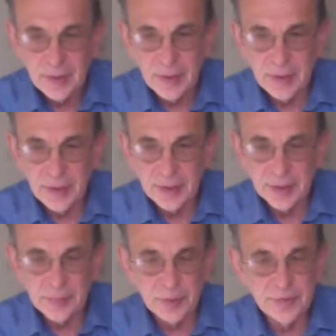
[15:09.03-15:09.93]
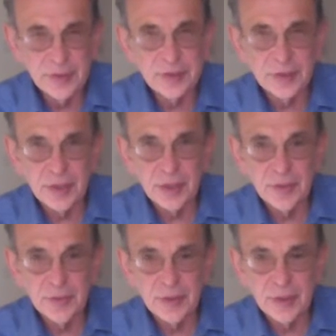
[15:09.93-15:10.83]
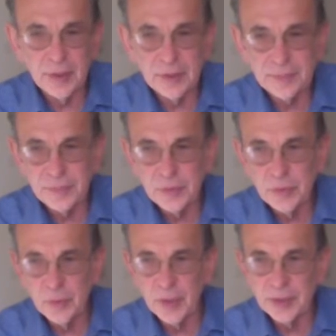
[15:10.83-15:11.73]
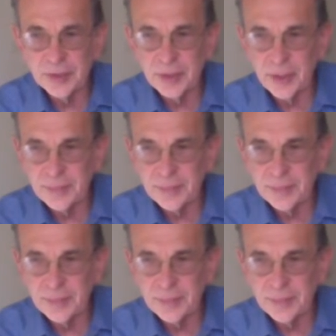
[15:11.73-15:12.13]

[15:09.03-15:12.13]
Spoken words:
a number of years ago, who was